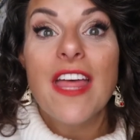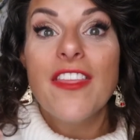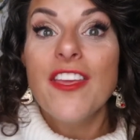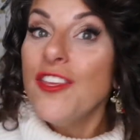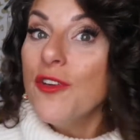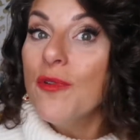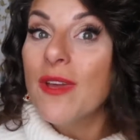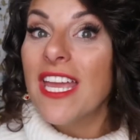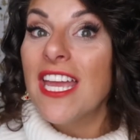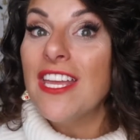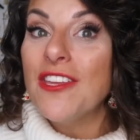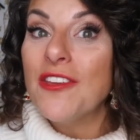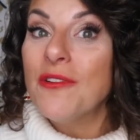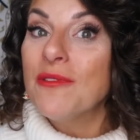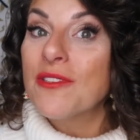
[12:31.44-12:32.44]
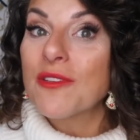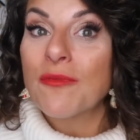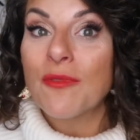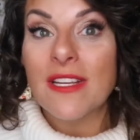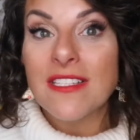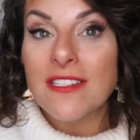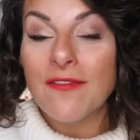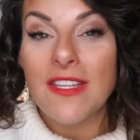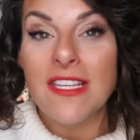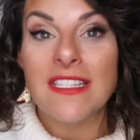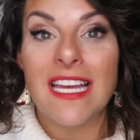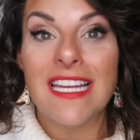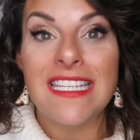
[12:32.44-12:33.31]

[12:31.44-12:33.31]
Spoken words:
that you can't use the rest of these